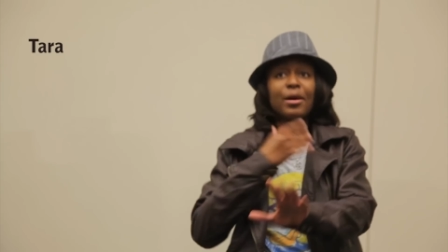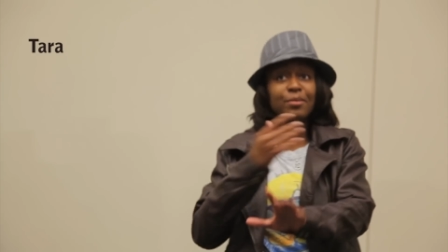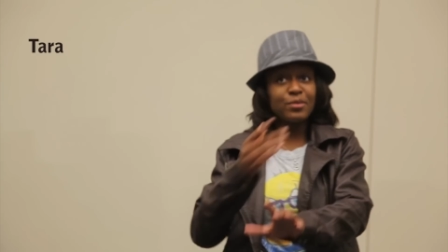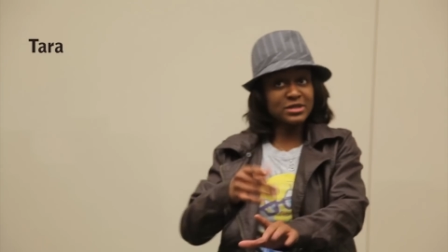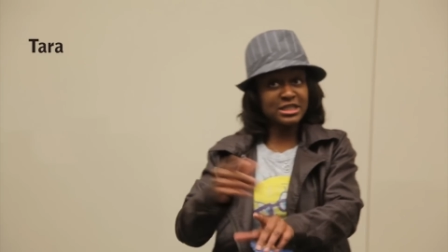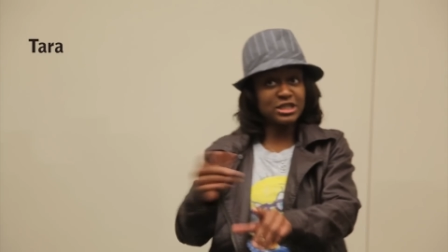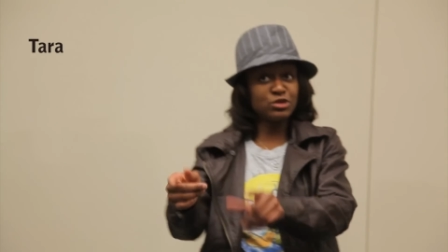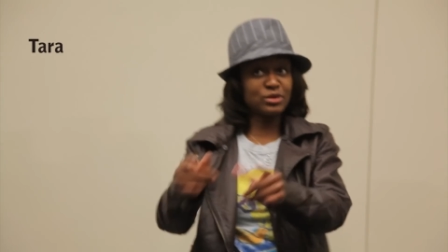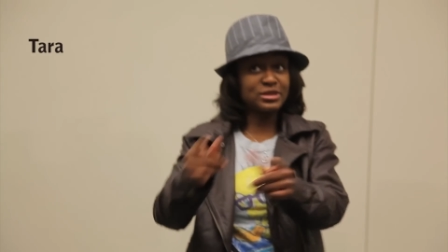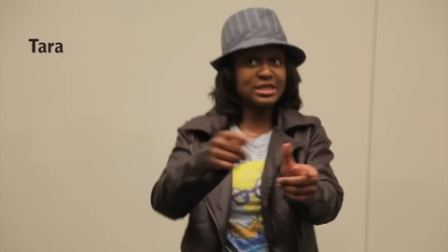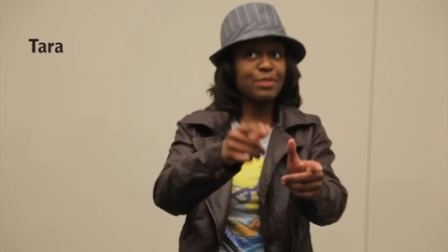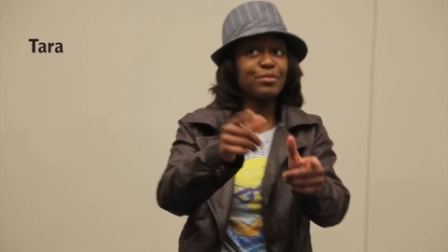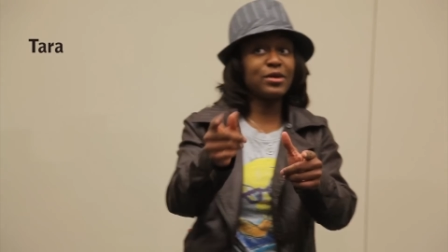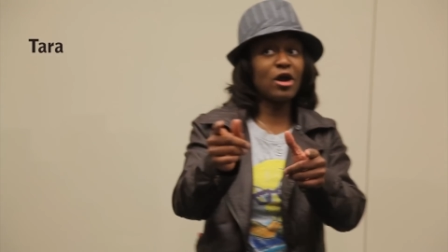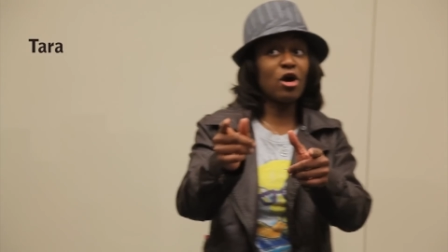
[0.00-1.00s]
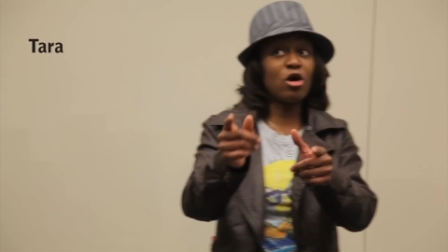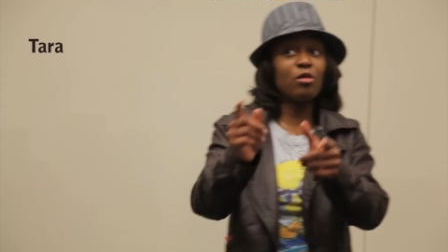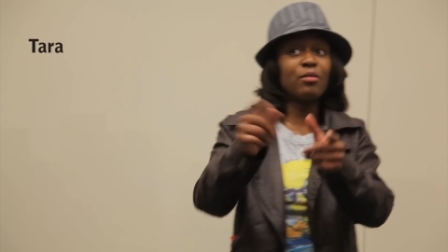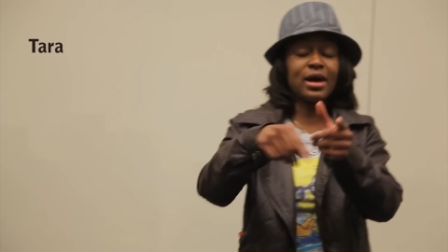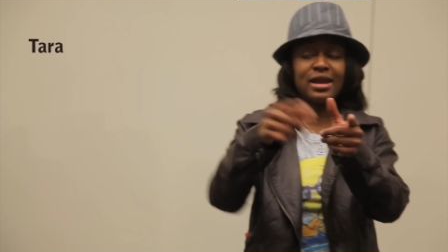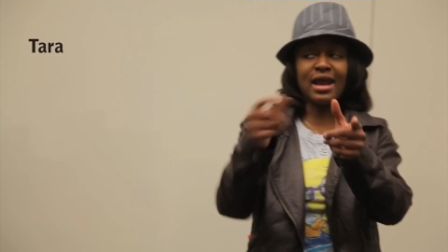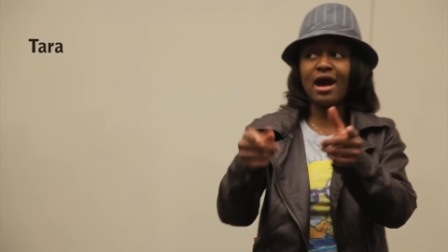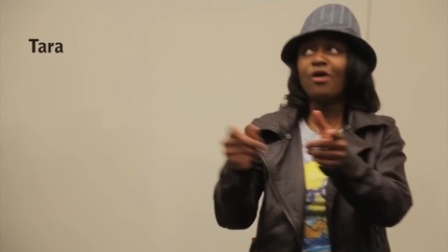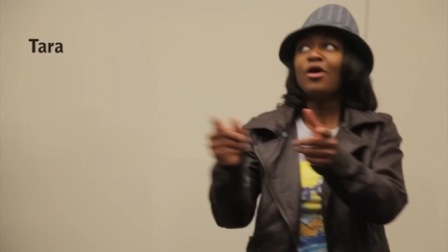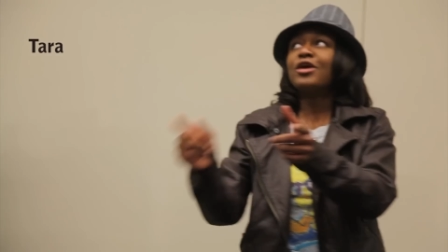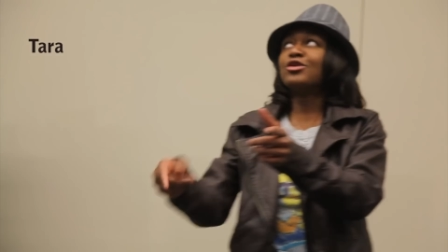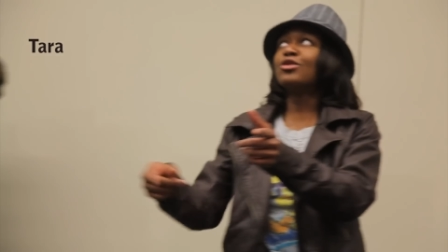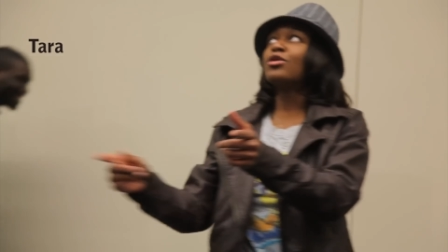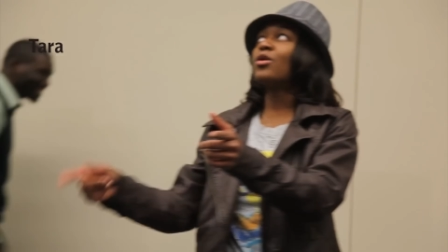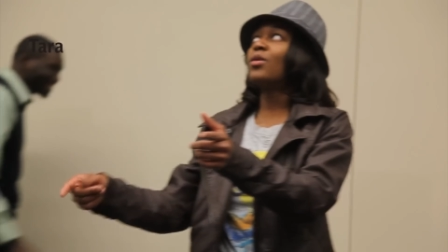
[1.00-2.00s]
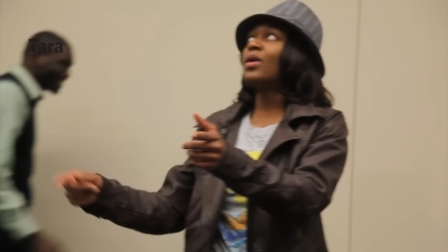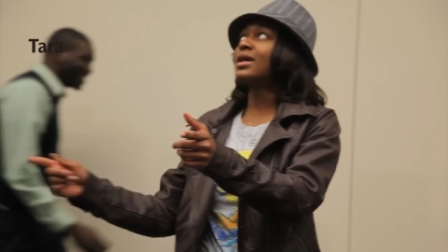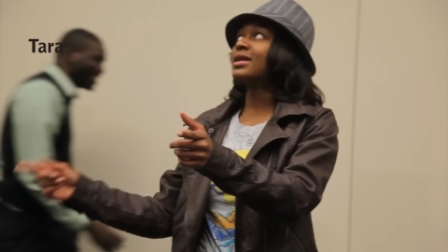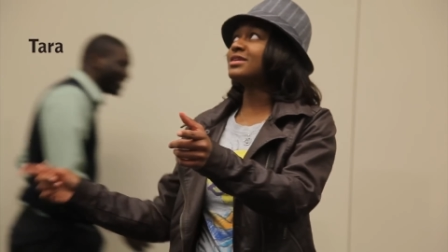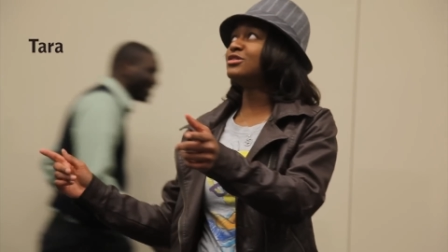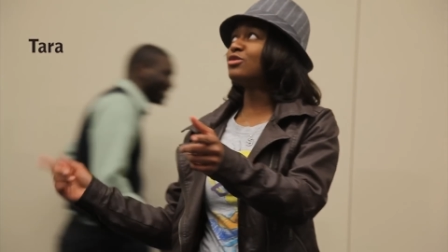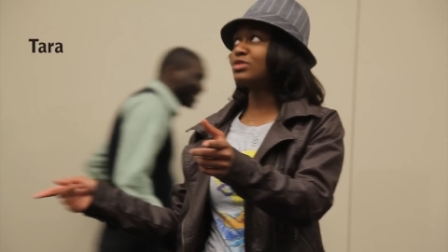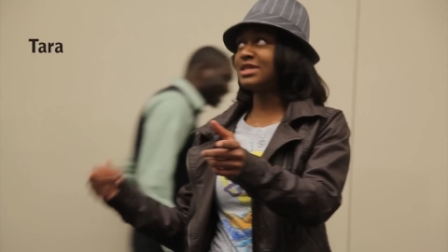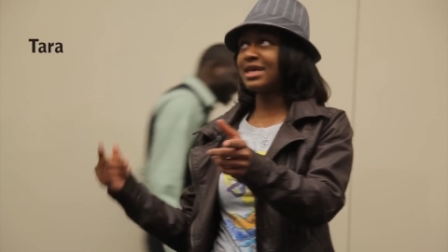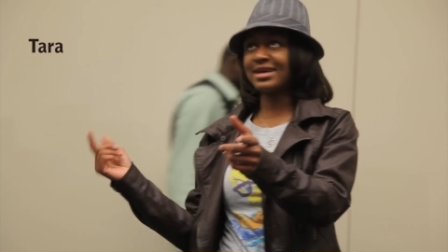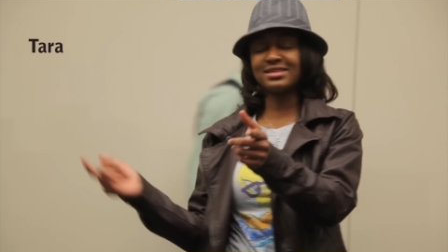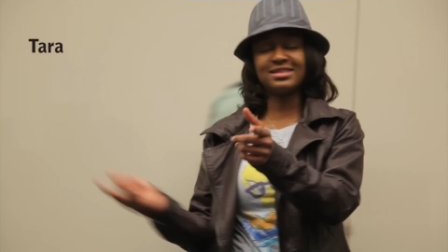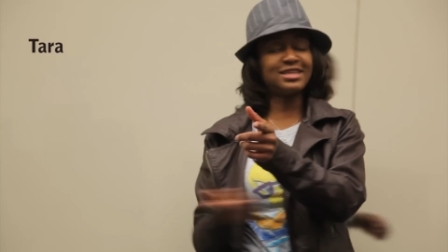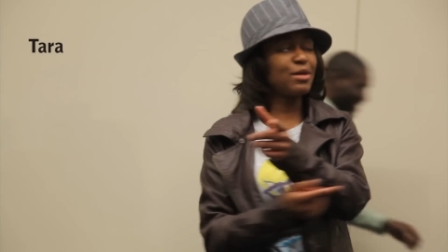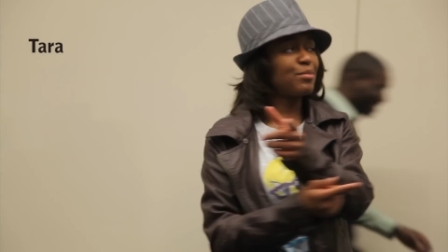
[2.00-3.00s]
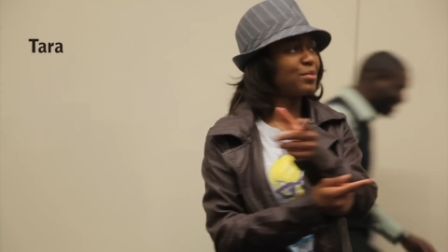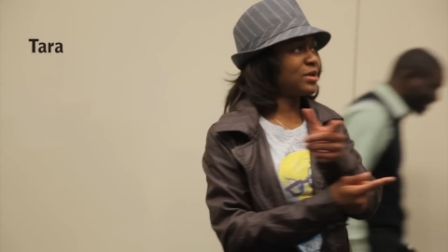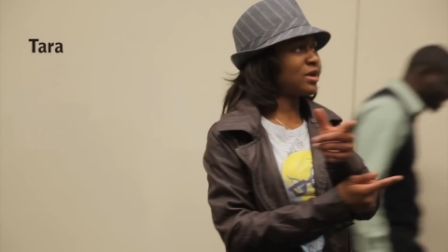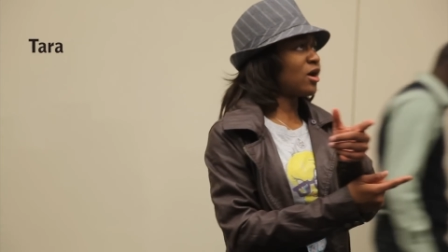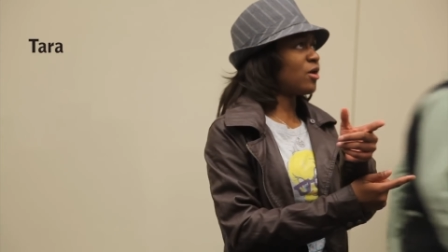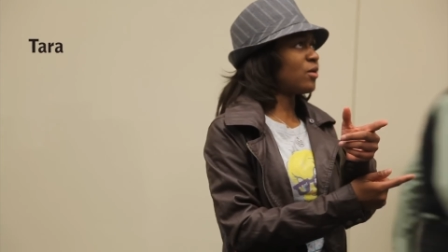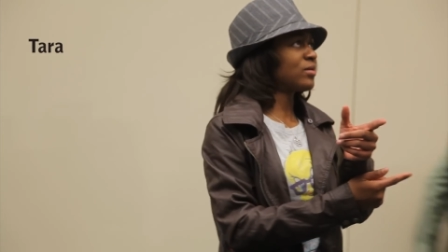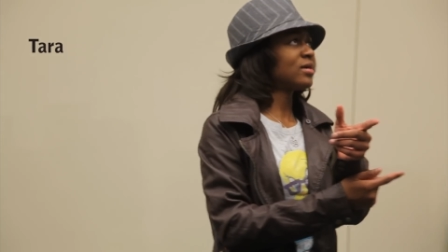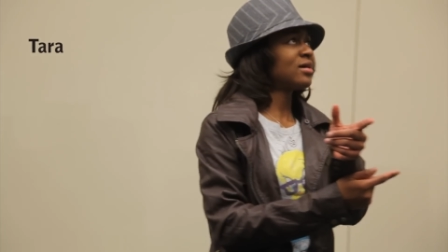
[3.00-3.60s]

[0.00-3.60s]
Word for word: pussy you was sipping on, but now you the one this new chick is dipping on.